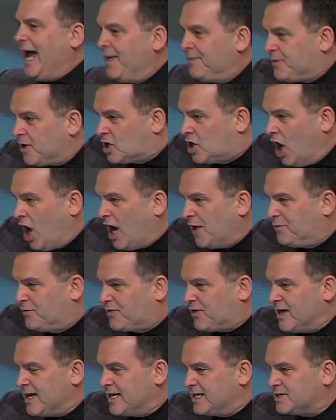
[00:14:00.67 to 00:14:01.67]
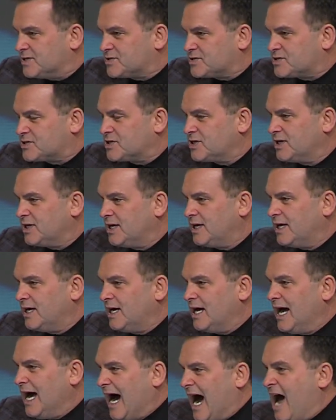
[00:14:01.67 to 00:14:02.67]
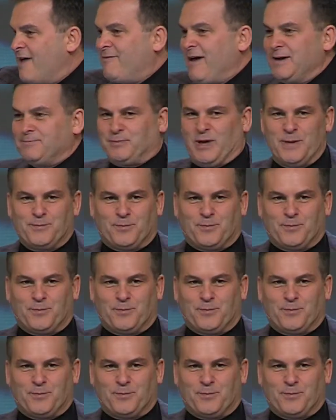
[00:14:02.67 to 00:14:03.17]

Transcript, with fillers: and the God things. I've had